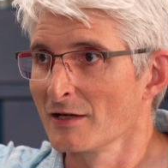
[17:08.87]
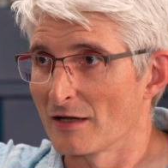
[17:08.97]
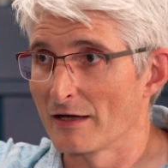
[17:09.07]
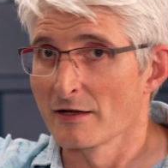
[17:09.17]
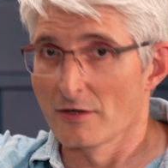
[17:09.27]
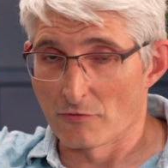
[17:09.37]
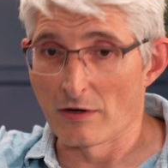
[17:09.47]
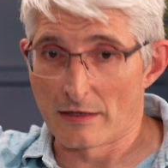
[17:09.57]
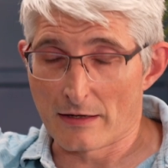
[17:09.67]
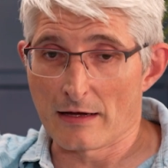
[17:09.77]
Like
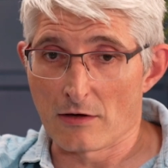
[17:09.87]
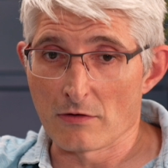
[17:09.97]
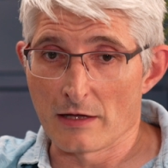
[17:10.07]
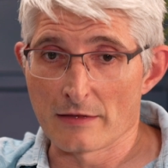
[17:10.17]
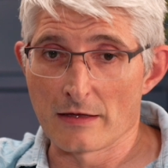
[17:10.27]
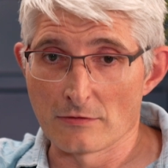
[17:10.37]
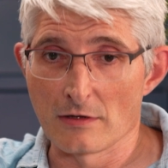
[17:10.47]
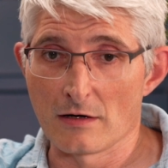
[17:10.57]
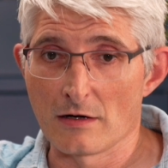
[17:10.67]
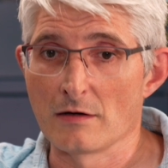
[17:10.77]
right now, like there
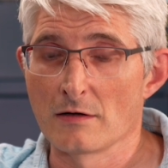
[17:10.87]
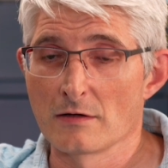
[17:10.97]
are